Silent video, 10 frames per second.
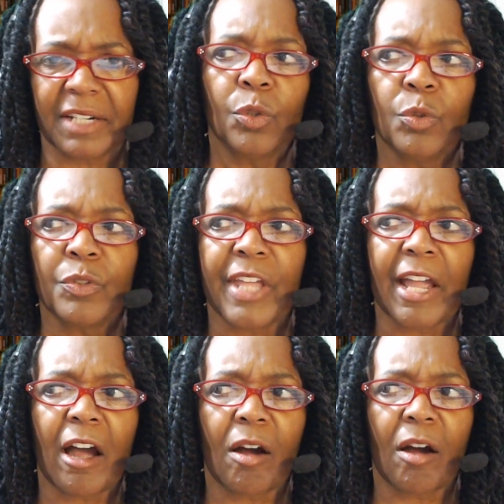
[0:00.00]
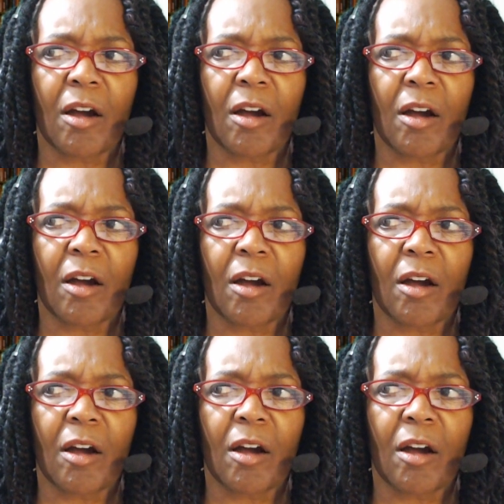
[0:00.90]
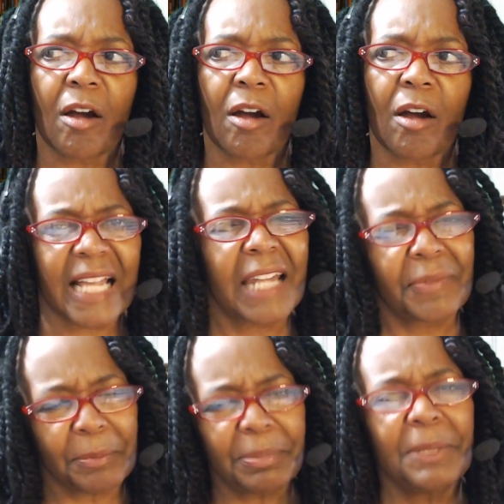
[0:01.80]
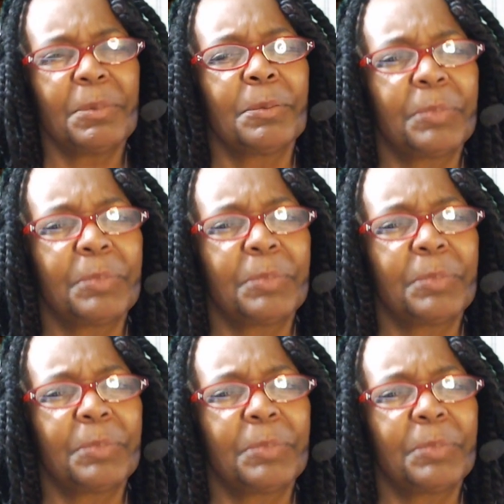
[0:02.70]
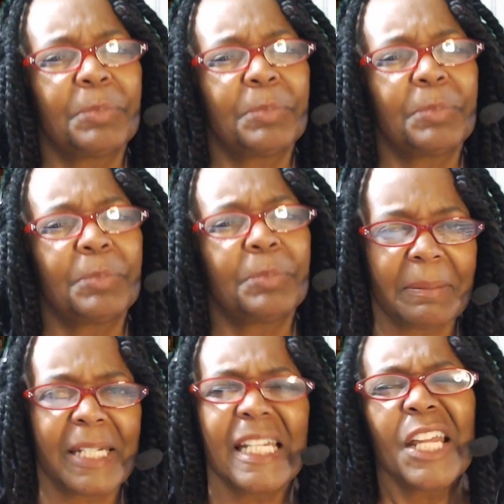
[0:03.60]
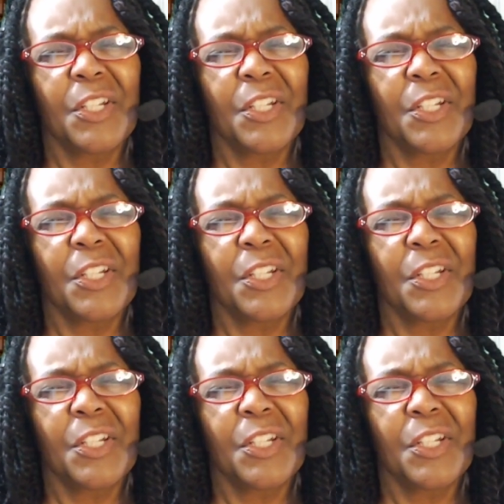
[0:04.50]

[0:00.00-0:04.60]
who they are and what they are, you know, you're still kind of in people pleasing mode. You know what I mean?